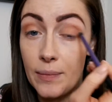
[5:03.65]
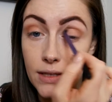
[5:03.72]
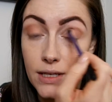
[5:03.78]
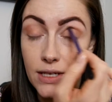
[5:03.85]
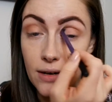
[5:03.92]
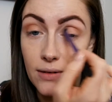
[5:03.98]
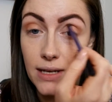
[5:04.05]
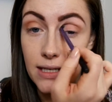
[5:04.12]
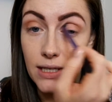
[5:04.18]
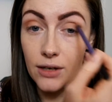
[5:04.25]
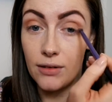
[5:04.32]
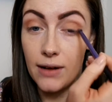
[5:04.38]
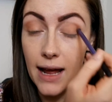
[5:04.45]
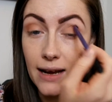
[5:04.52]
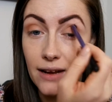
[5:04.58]
So you don't need to
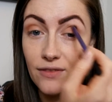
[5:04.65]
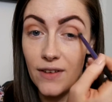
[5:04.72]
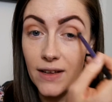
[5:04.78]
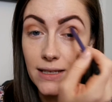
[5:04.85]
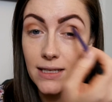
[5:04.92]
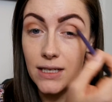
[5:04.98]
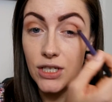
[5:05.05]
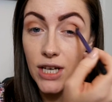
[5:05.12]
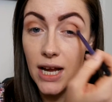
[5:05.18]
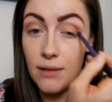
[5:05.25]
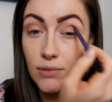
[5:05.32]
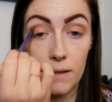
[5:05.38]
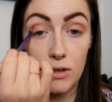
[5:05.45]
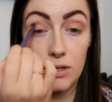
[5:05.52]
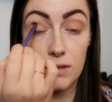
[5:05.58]
create any fancy shape,
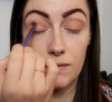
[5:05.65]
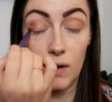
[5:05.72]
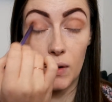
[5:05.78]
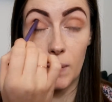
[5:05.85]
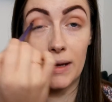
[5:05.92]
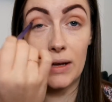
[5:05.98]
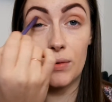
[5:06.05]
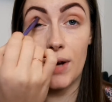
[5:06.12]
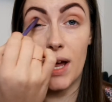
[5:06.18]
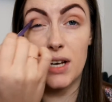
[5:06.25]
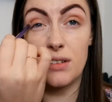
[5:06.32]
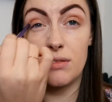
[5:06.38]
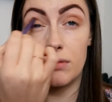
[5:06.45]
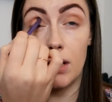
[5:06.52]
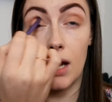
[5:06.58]
you're just following your
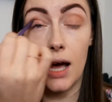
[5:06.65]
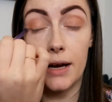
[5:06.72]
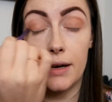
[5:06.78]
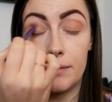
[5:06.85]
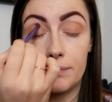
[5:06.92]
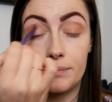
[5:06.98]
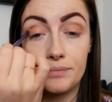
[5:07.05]
natural line.